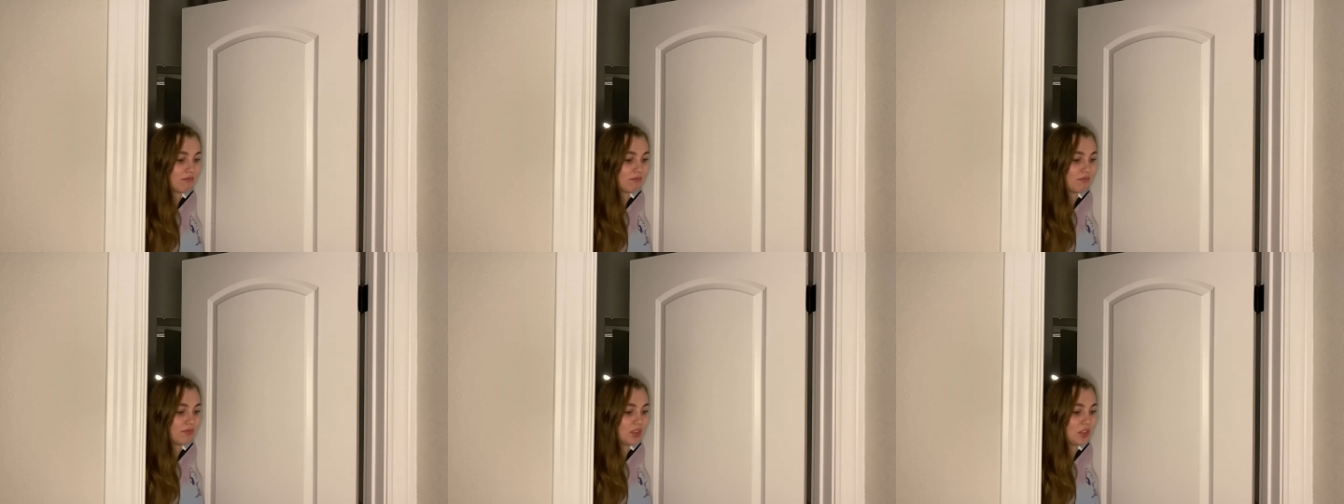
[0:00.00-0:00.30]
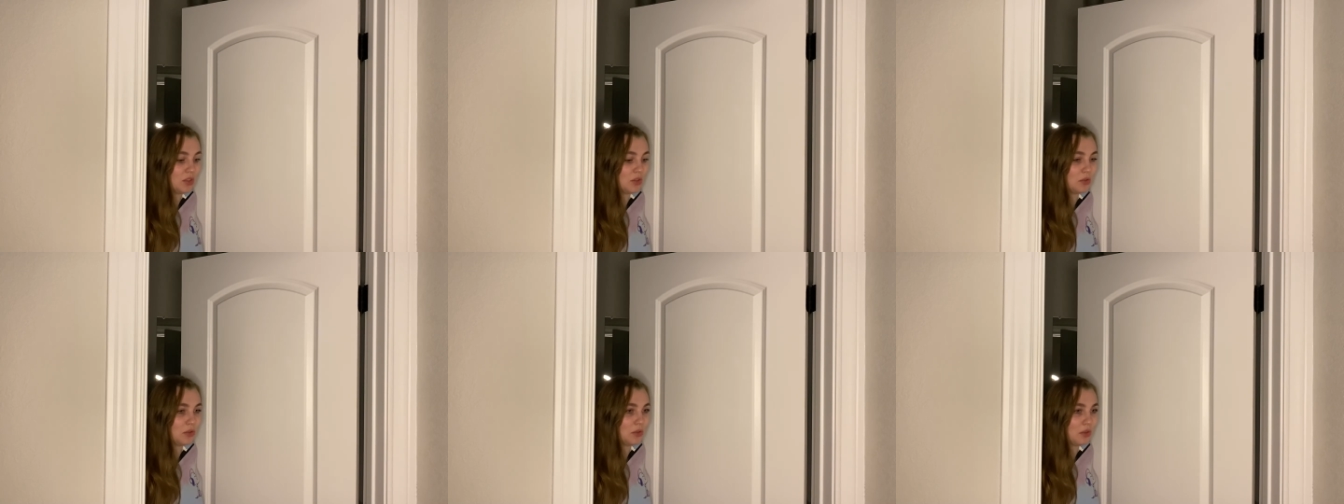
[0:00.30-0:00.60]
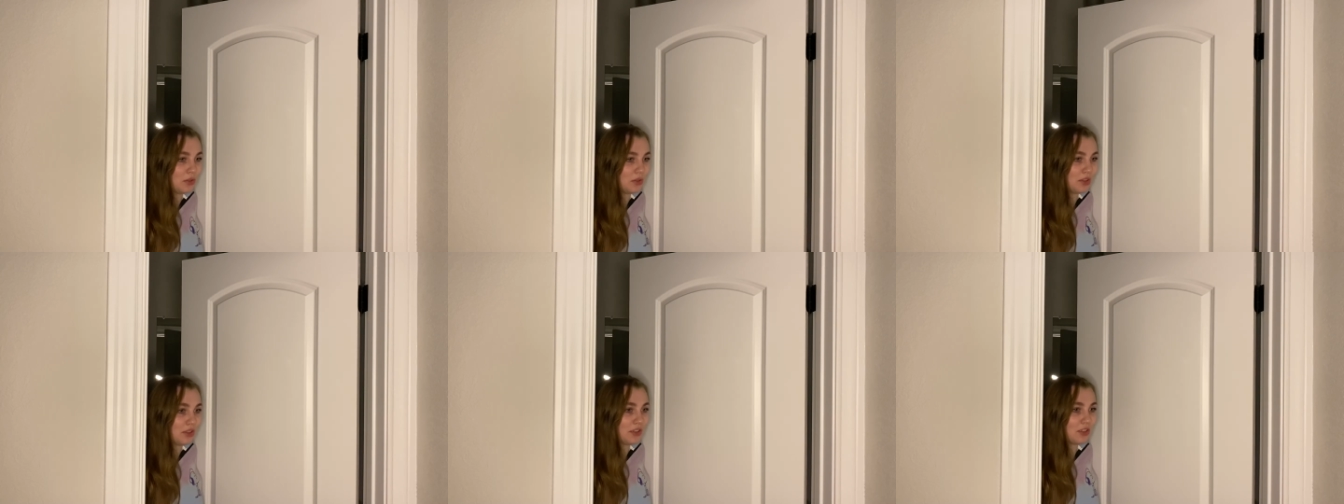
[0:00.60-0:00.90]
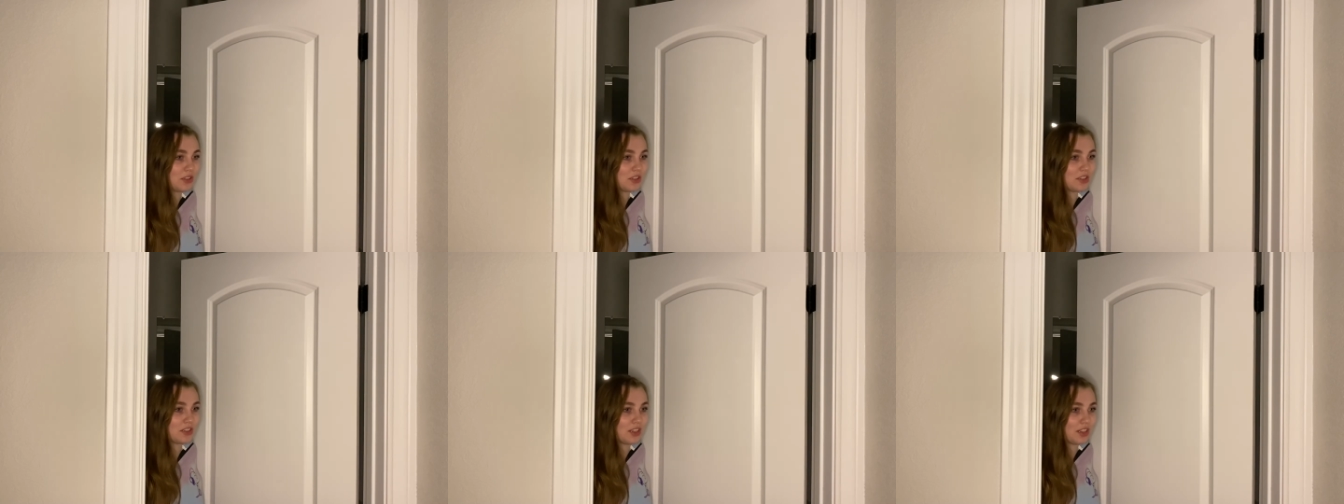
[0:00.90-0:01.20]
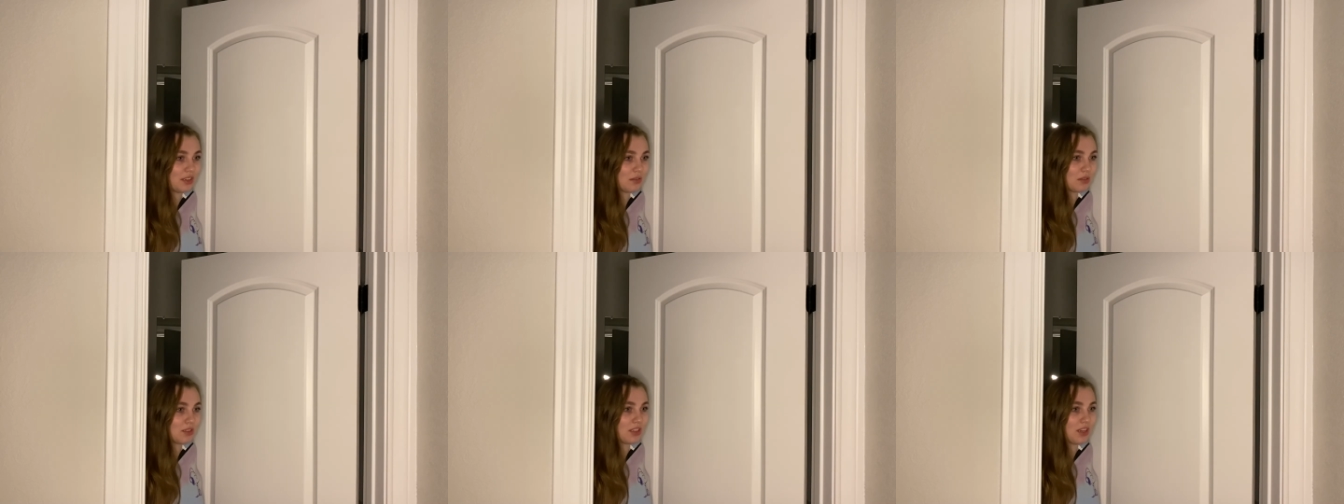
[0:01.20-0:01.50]
You don't understand
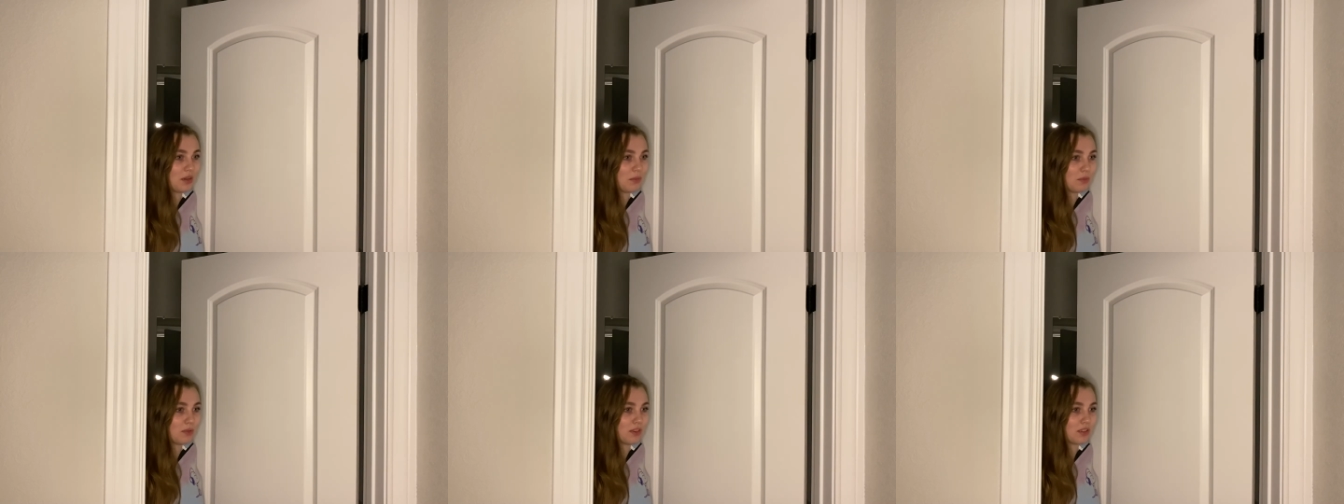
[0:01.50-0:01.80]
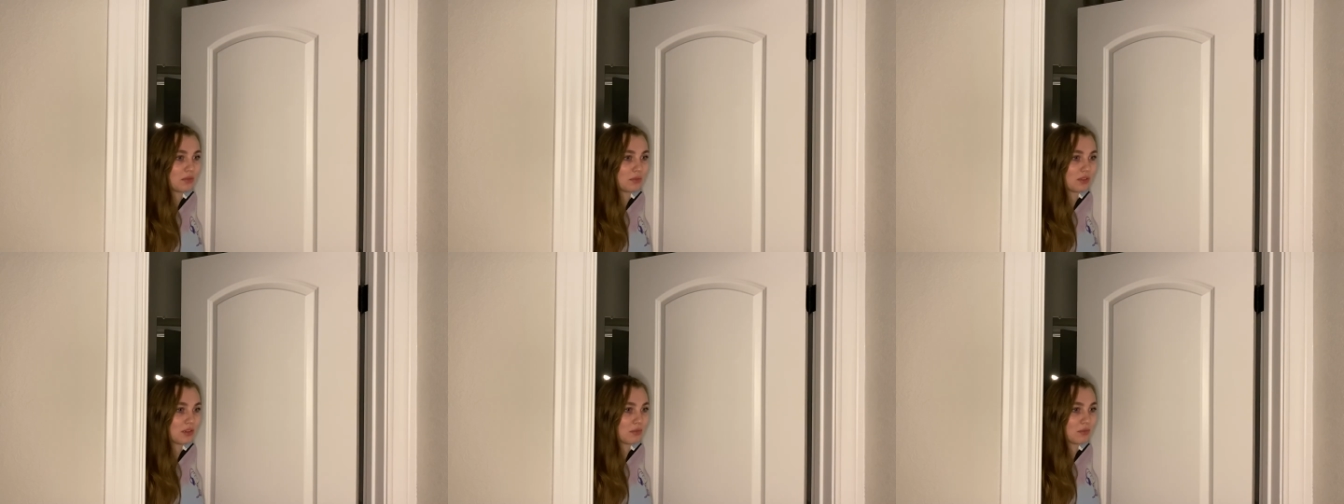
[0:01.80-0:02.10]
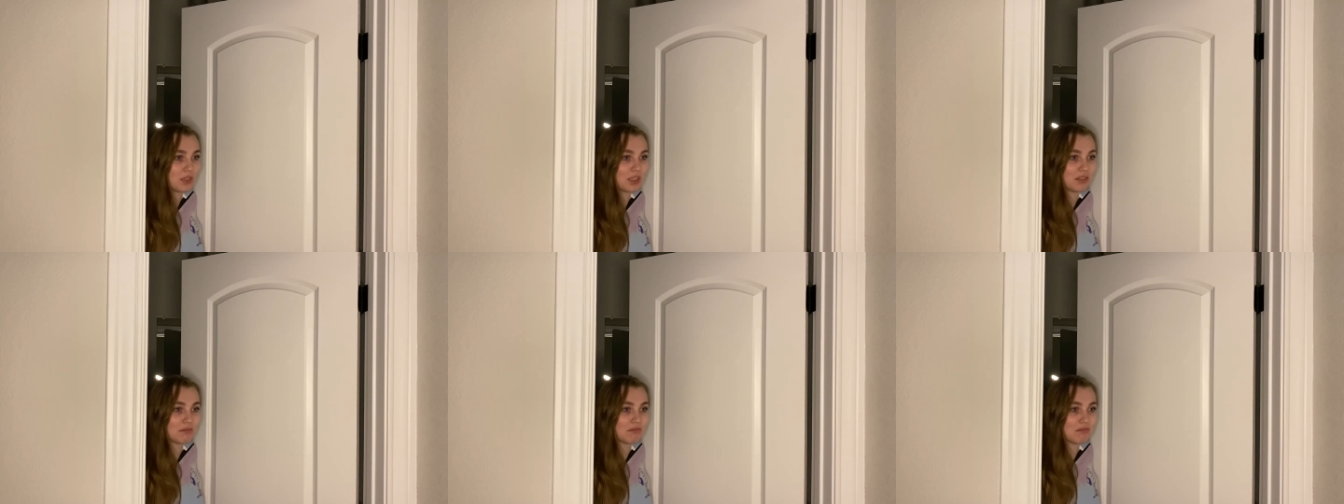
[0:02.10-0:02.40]
what's happening with me.